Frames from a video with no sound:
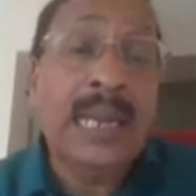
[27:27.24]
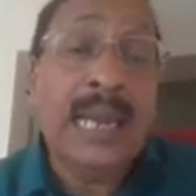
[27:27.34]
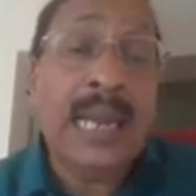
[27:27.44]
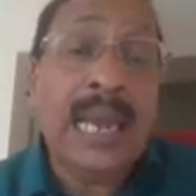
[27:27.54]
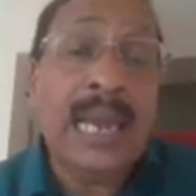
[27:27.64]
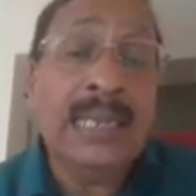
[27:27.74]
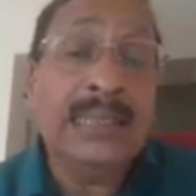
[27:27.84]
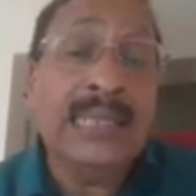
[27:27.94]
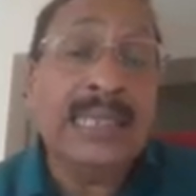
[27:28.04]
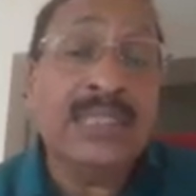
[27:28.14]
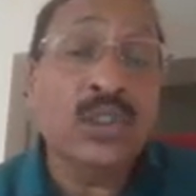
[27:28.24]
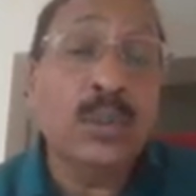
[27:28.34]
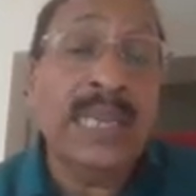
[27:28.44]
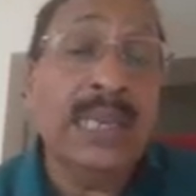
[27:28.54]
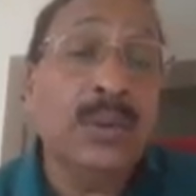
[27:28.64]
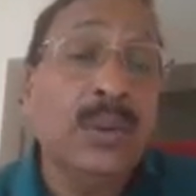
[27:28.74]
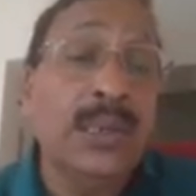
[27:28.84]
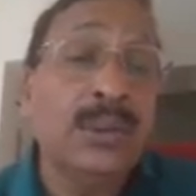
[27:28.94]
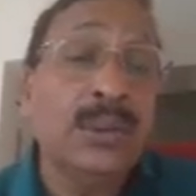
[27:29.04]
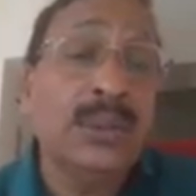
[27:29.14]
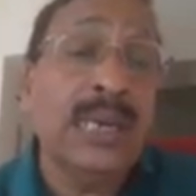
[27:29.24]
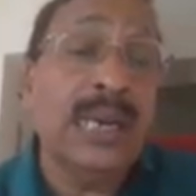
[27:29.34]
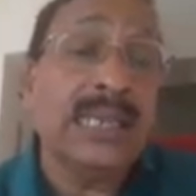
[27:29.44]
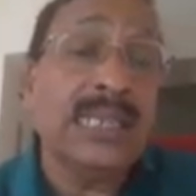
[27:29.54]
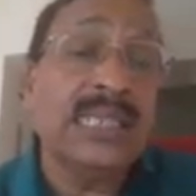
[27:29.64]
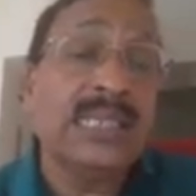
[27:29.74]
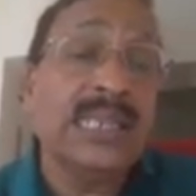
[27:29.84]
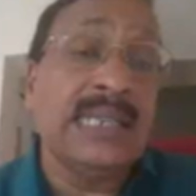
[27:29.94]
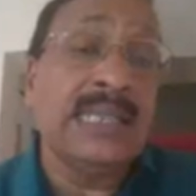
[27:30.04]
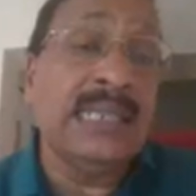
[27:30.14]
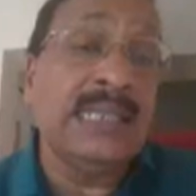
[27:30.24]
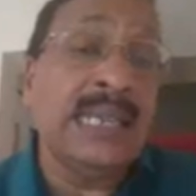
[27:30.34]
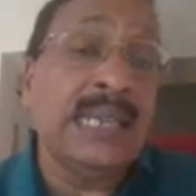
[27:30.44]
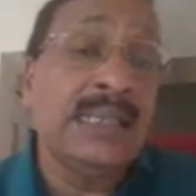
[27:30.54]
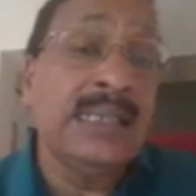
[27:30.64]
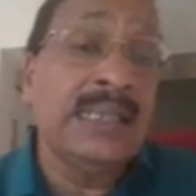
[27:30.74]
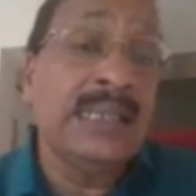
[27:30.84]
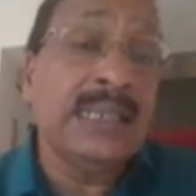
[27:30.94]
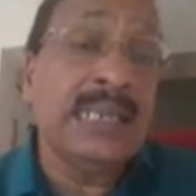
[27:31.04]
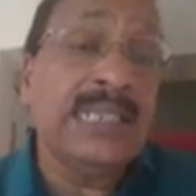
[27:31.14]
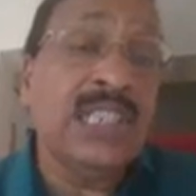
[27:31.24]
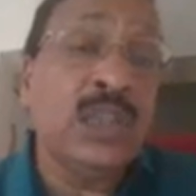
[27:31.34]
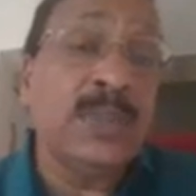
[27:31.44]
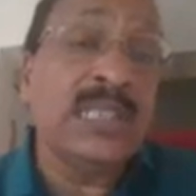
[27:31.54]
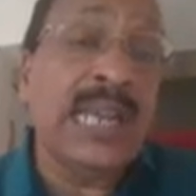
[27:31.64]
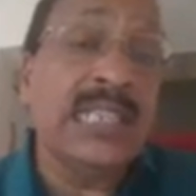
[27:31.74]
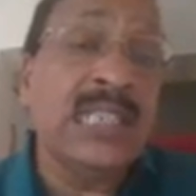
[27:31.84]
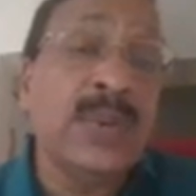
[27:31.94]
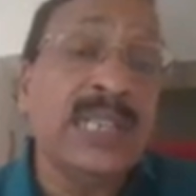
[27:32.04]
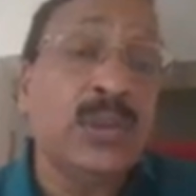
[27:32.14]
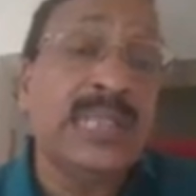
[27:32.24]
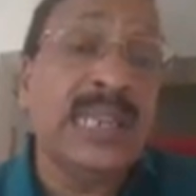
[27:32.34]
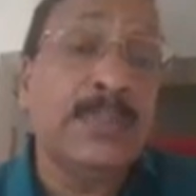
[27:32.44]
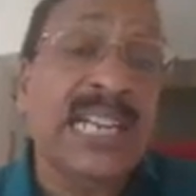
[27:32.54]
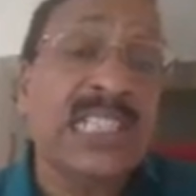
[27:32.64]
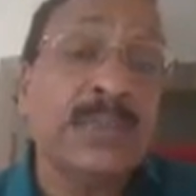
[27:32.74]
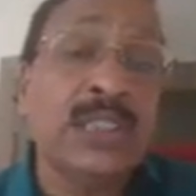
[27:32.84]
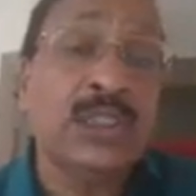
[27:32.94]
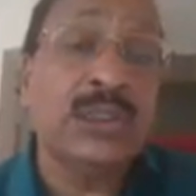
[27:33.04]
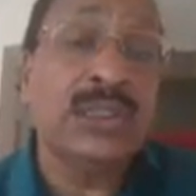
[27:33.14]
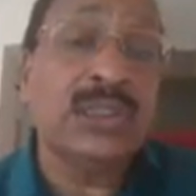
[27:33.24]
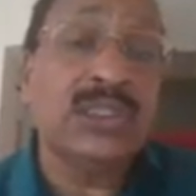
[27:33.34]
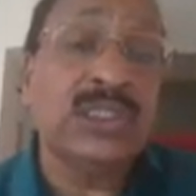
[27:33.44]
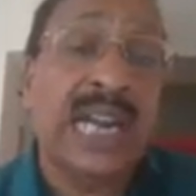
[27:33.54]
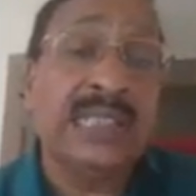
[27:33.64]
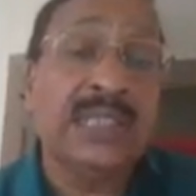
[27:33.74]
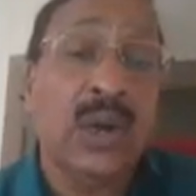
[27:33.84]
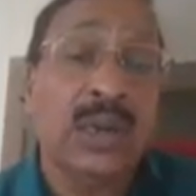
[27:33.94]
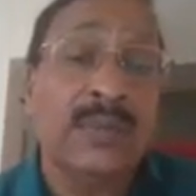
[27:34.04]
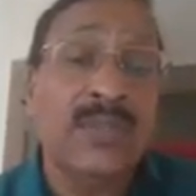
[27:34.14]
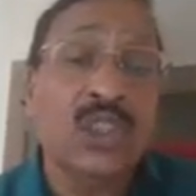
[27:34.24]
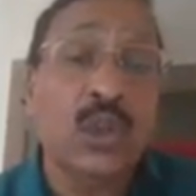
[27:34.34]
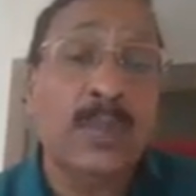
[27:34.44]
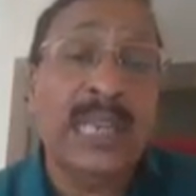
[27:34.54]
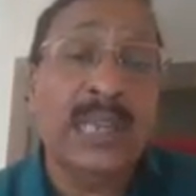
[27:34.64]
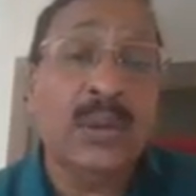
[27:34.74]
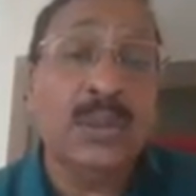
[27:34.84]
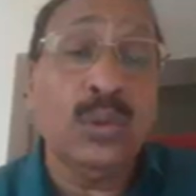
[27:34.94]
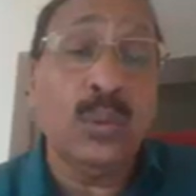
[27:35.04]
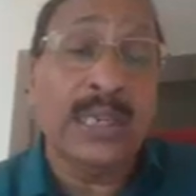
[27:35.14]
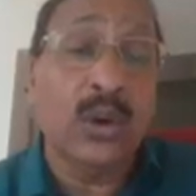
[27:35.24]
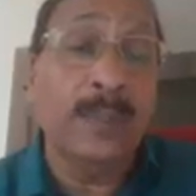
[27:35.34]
And that should be equal to the resistance. That is the condition to be satisfied to get a maximum starting torque, which should be equal to 1 ohm.